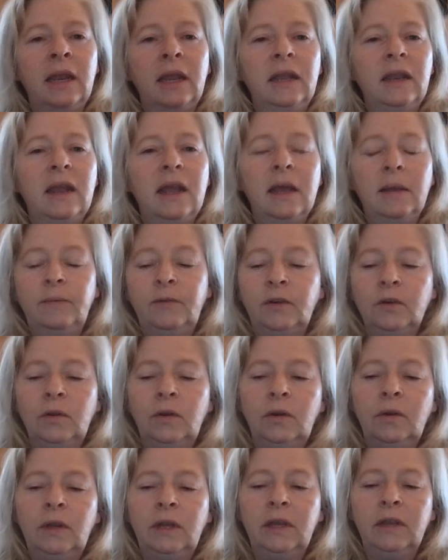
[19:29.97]
and it
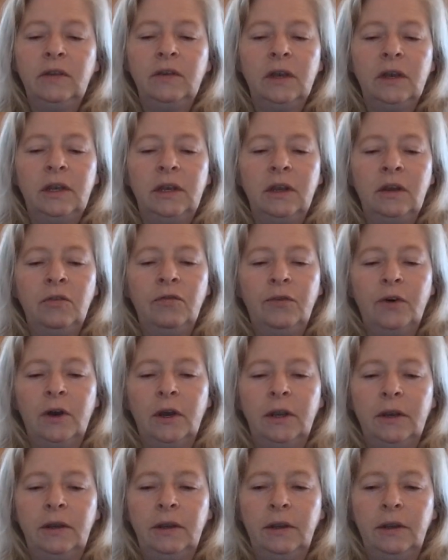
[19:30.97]
absolutely is
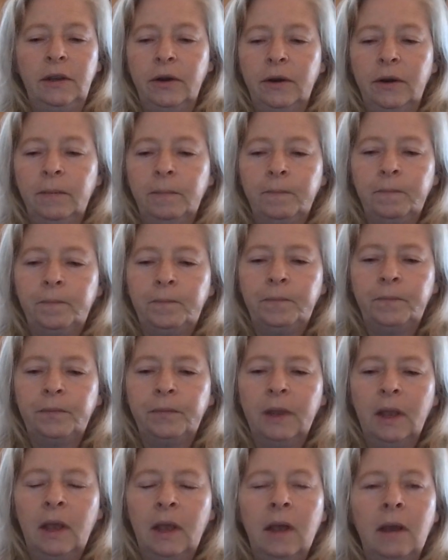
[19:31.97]
identified here.
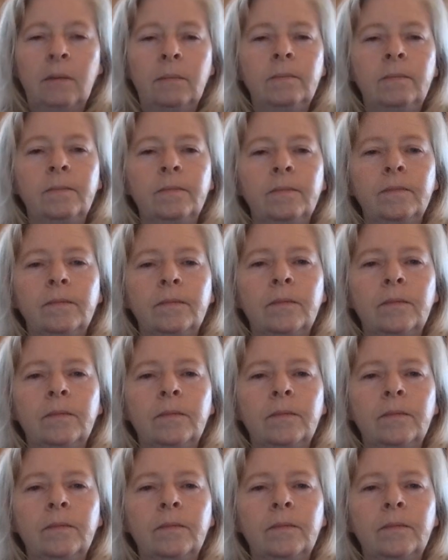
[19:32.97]
Um,